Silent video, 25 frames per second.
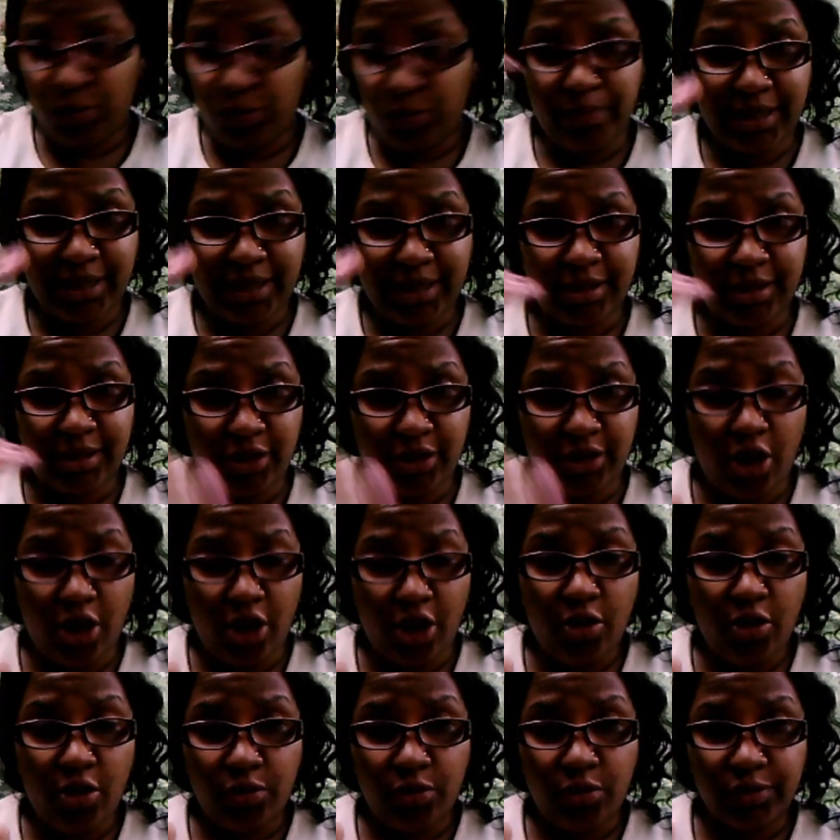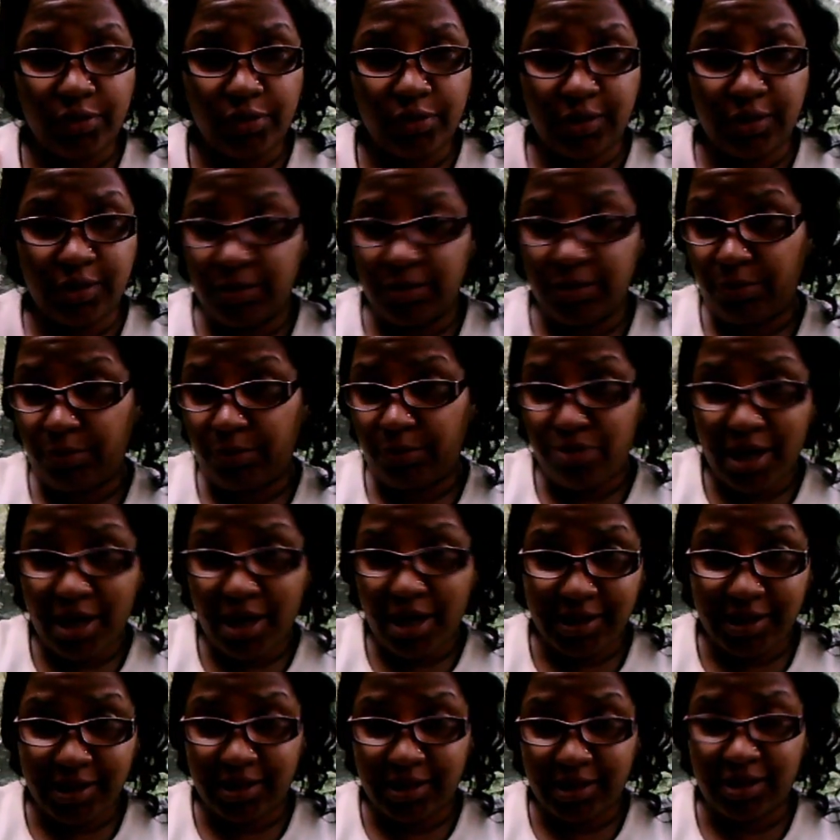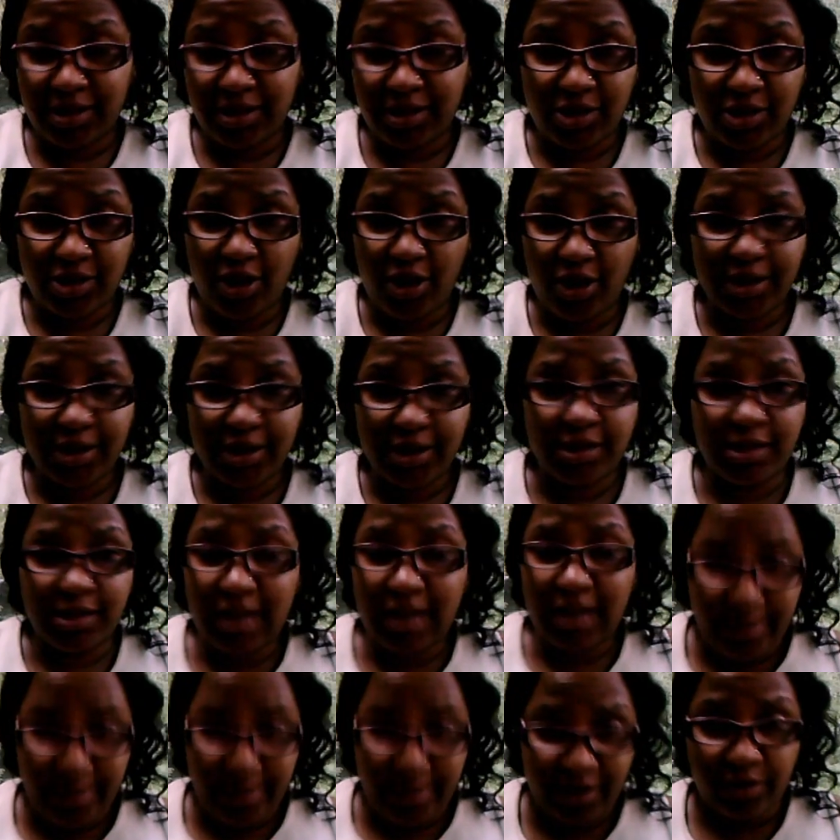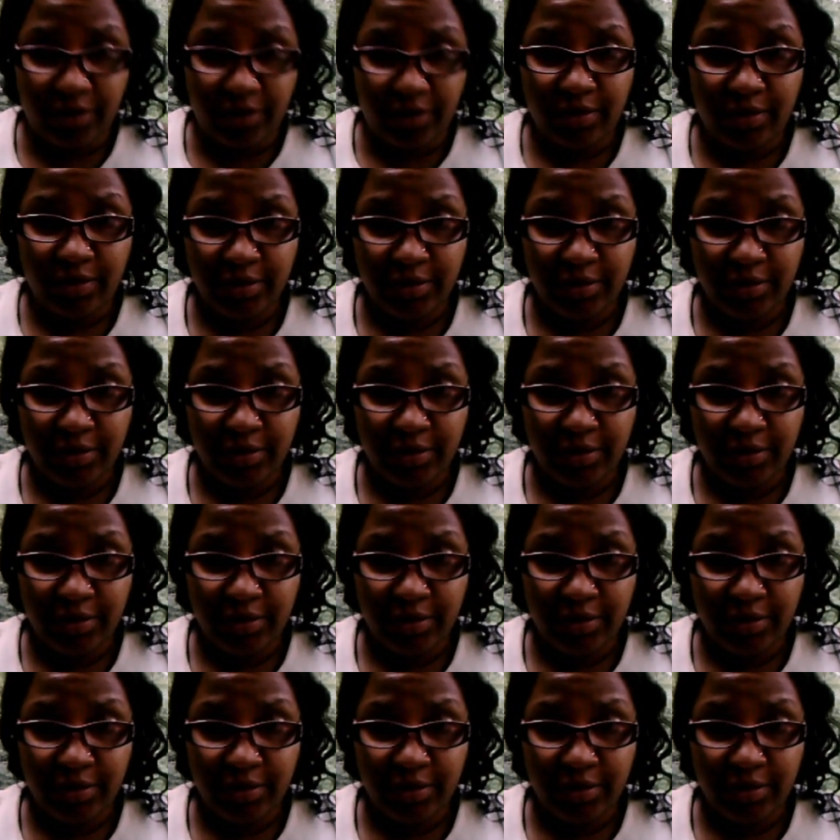makes it go, the process that starts is chemical.